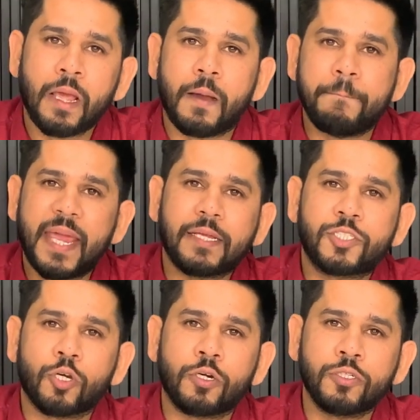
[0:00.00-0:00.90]
make
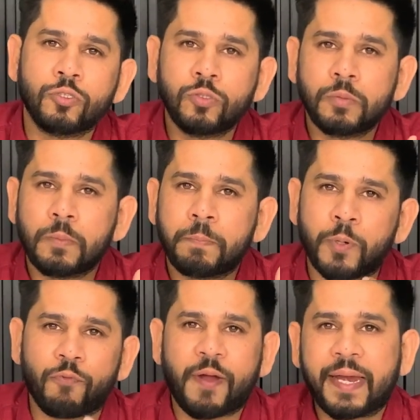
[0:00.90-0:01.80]
sure you
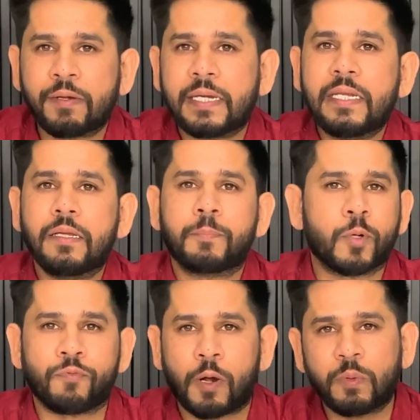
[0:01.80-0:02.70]

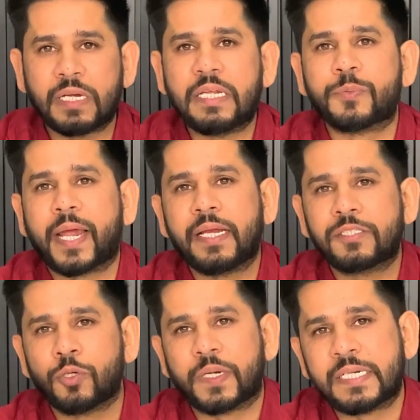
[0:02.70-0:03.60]
profoundly
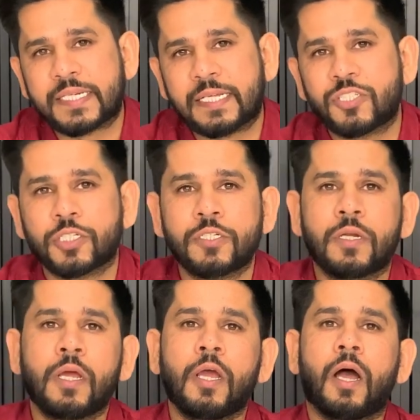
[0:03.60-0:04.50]
write your intention
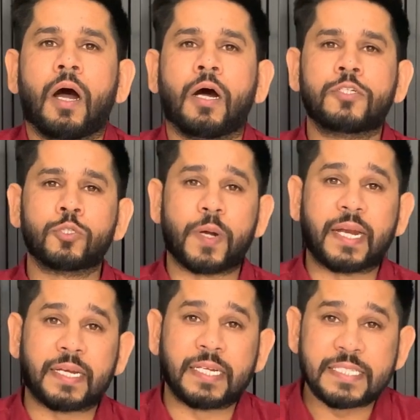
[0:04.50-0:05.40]
to
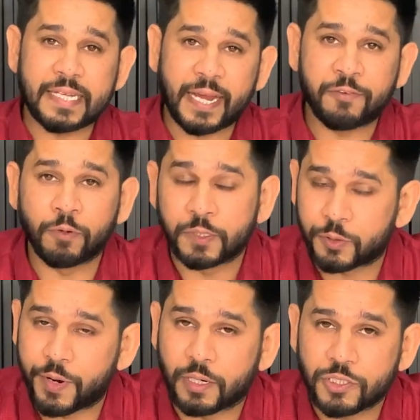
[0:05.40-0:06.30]
write an insightful
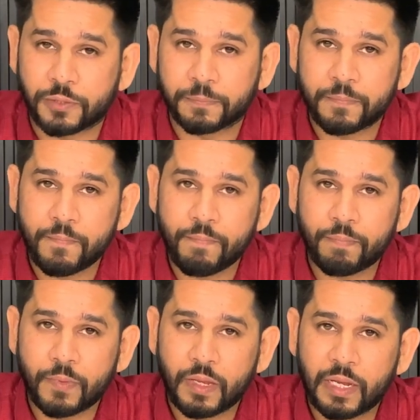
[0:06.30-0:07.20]
introduction.
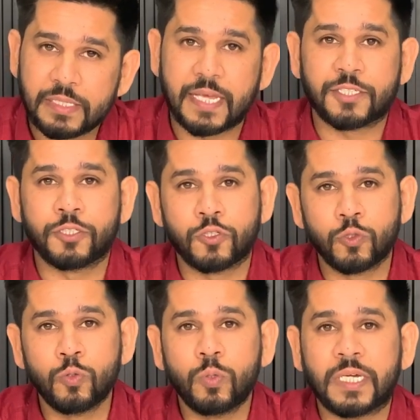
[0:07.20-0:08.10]
Section
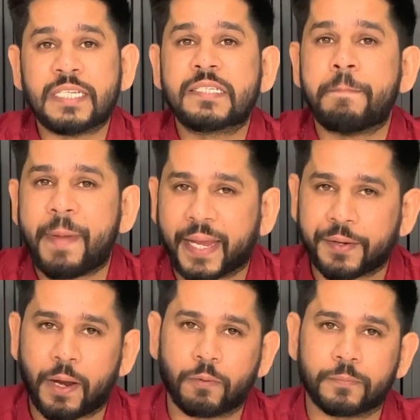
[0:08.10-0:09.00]
2 is
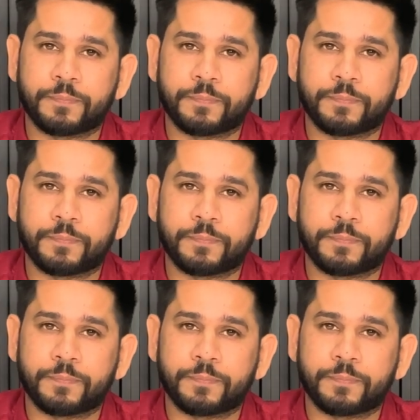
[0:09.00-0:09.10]
background.